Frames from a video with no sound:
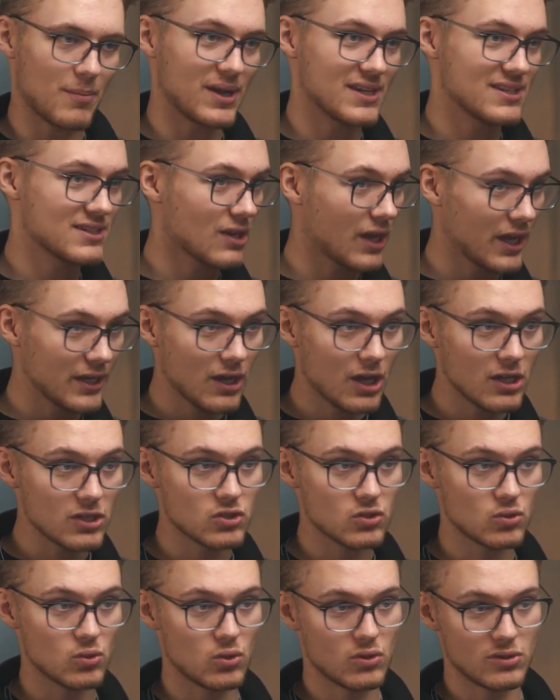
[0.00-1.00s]
my side
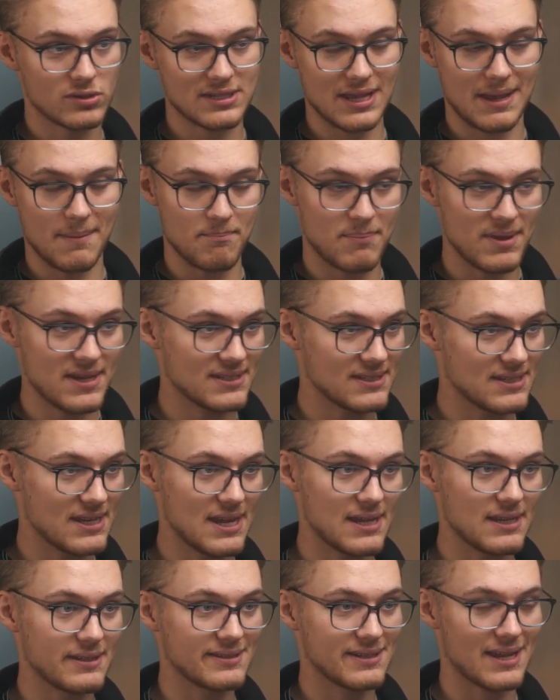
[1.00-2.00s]
hustles and
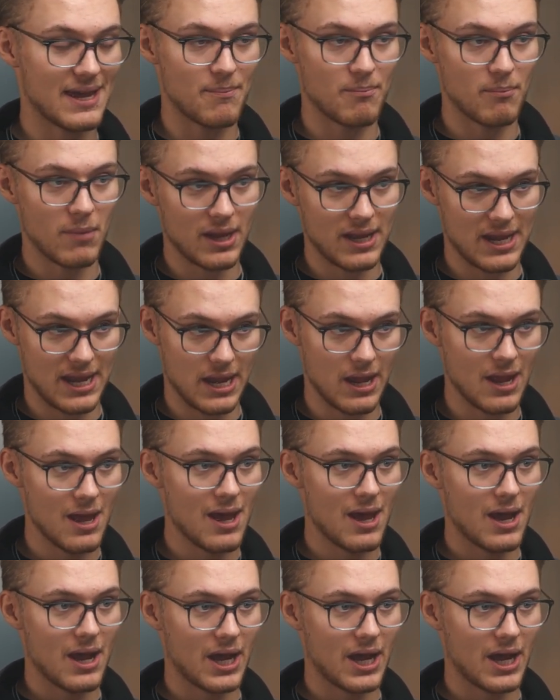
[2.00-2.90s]
business and money.